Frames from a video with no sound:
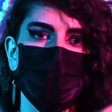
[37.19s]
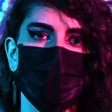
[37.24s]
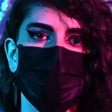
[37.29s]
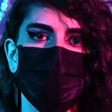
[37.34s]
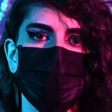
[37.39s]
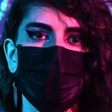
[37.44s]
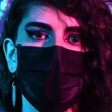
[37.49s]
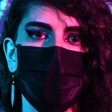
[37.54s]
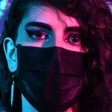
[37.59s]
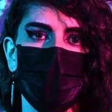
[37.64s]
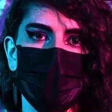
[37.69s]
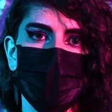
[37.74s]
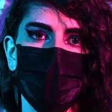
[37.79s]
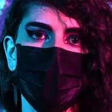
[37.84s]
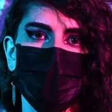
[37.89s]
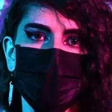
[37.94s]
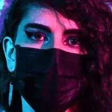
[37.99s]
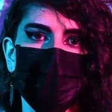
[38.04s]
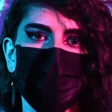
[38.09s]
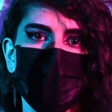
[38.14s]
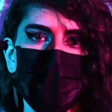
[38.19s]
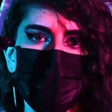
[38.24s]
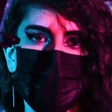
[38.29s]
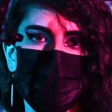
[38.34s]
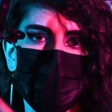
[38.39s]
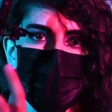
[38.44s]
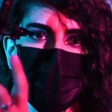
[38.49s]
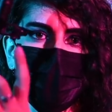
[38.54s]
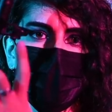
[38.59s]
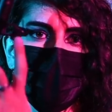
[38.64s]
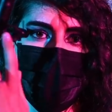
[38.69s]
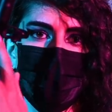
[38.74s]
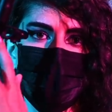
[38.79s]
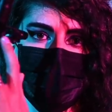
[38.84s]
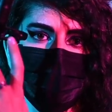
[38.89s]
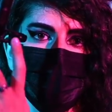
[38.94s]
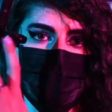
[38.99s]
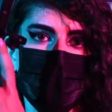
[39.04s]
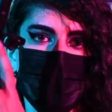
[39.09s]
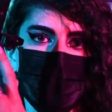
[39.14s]
don't accidentally bump into the gas
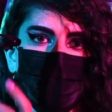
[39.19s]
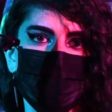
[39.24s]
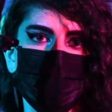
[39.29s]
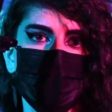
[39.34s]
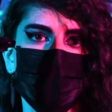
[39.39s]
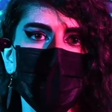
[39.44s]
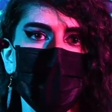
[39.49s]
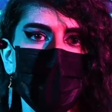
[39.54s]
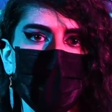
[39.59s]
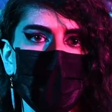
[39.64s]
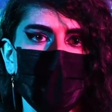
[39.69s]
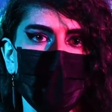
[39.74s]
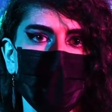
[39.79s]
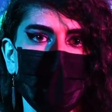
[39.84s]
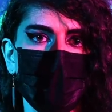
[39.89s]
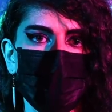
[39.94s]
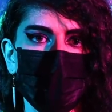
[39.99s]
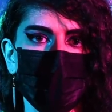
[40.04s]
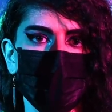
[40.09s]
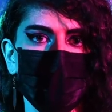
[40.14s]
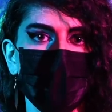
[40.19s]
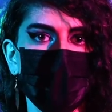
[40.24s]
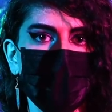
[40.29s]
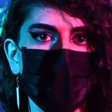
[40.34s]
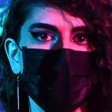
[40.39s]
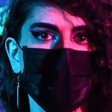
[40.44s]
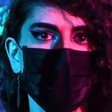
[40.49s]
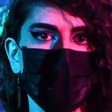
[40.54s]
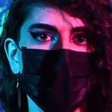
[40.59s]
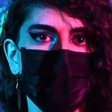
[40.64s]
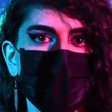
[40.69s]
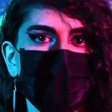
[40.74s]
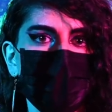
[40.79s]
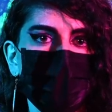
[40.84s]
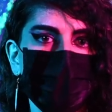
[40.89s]
block of your AK after firing it.